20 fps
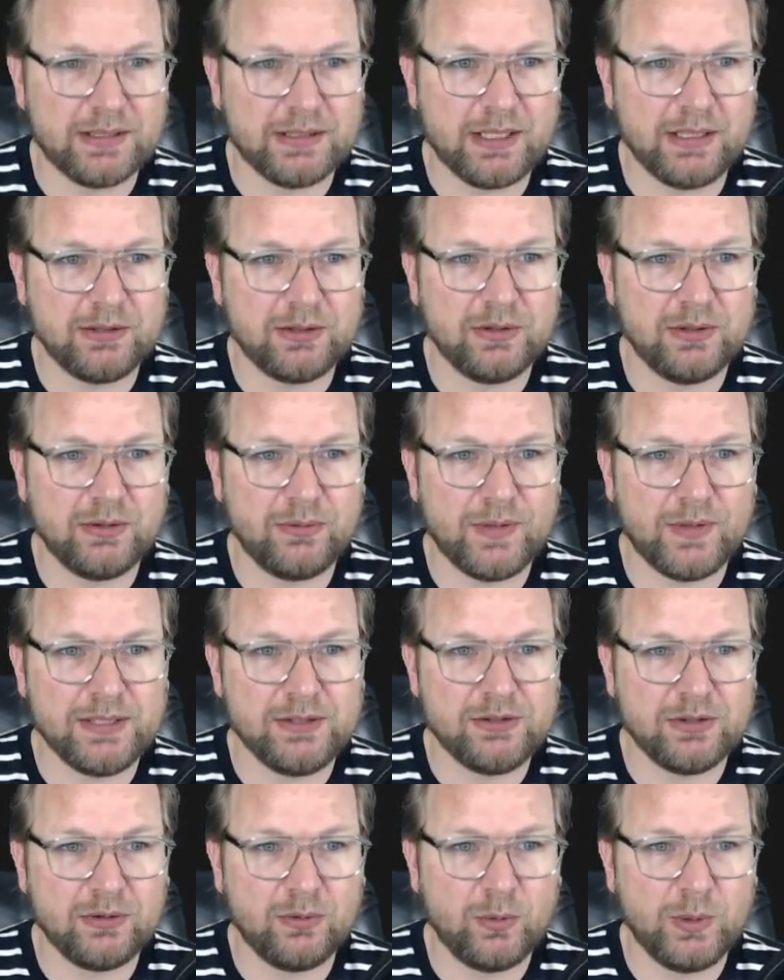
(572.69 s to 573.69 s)
Now, I couldn't
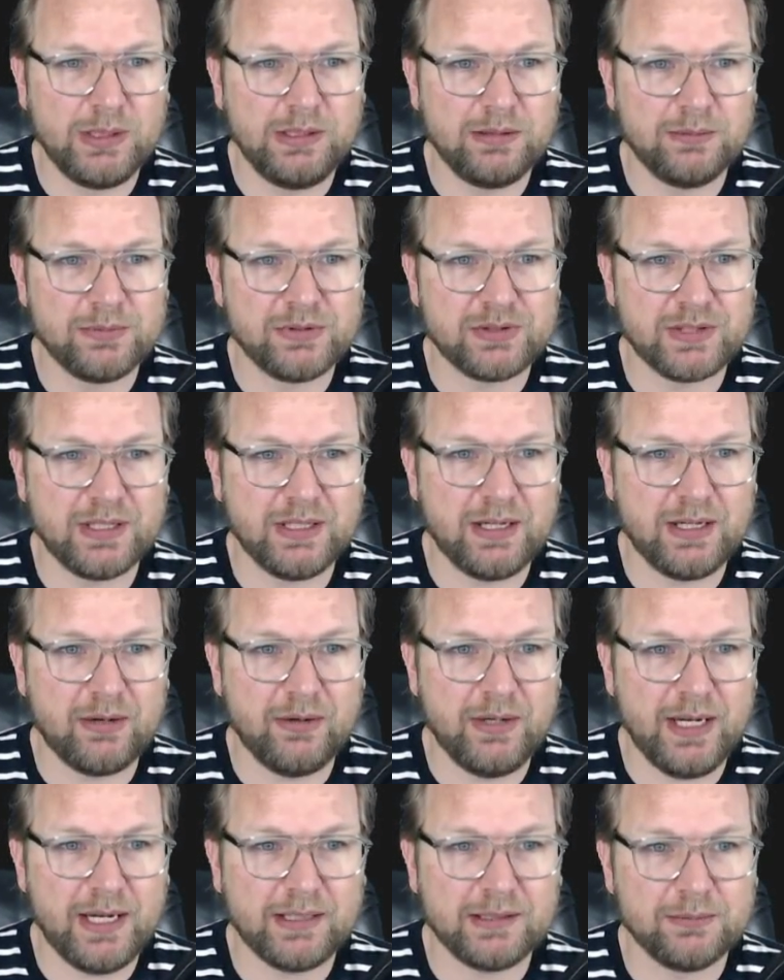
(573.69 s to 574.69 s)
find John Williams and
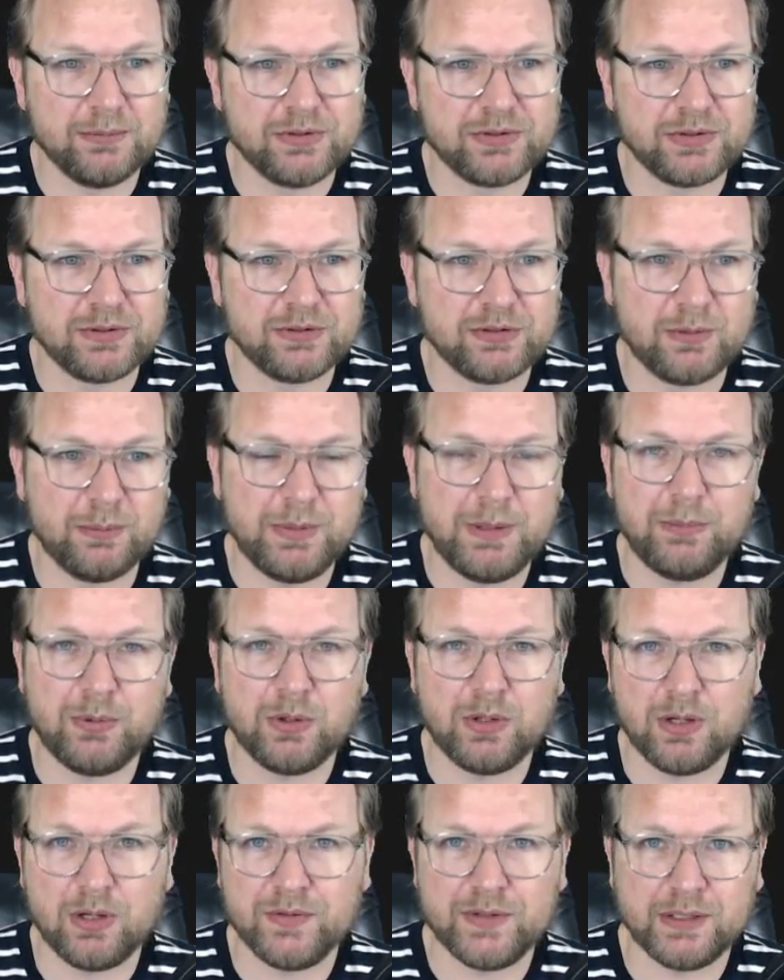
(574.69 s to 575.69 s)
Gary Adams. Some people
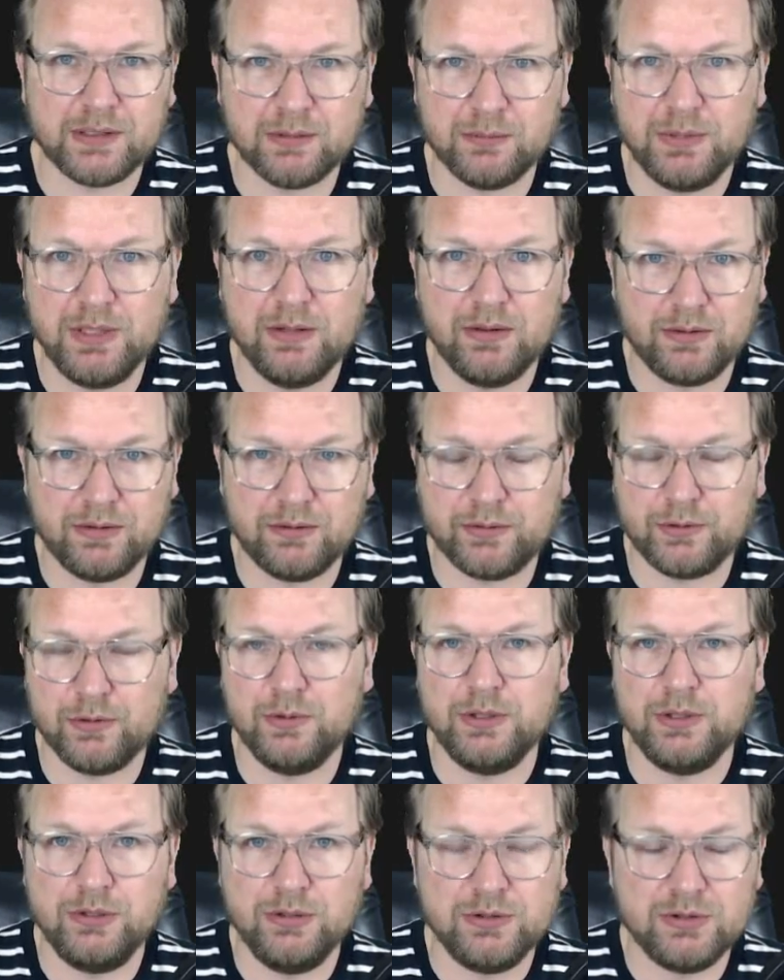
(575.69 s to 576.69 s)
contacted me
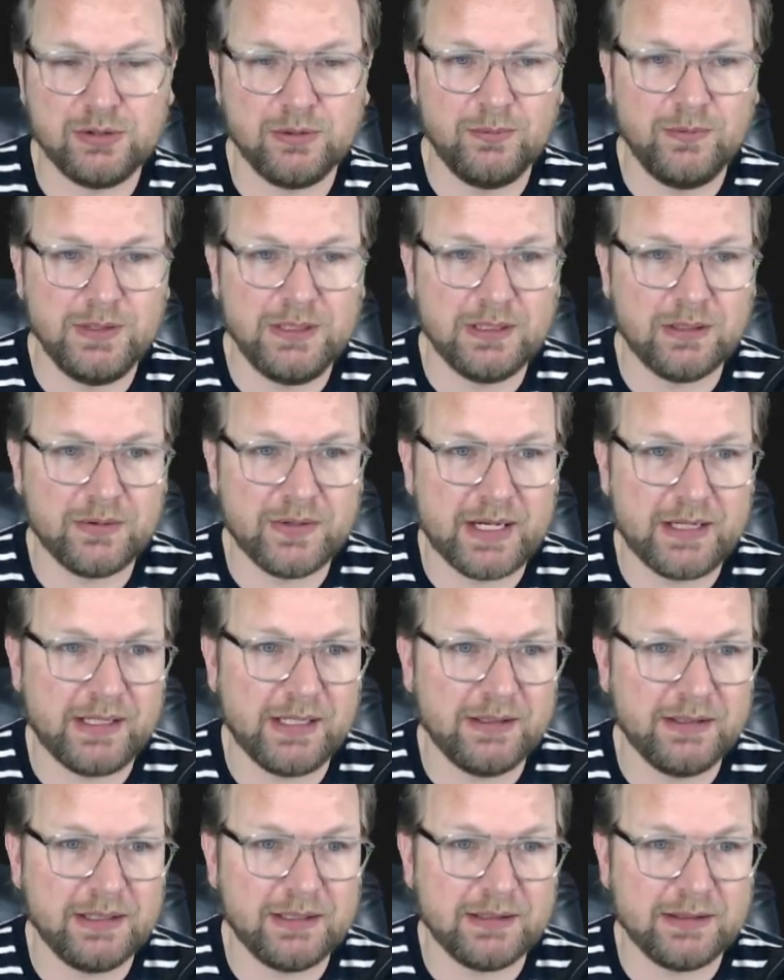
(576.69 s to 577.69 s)
through a YouTube video that
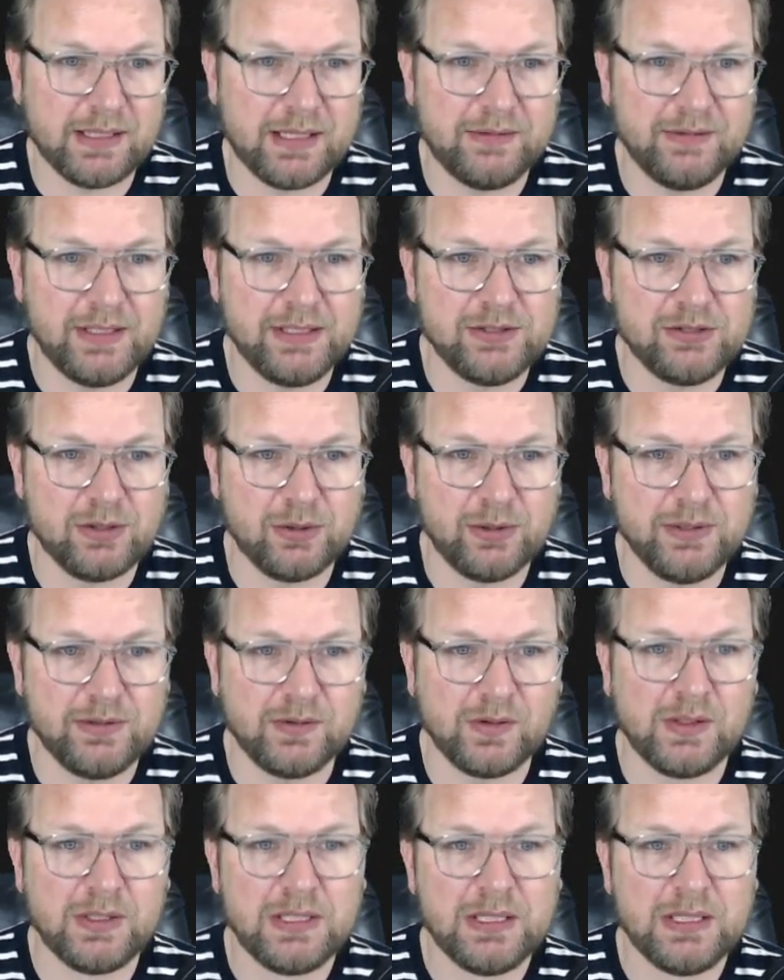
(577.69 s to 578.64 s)
I did, and they joined.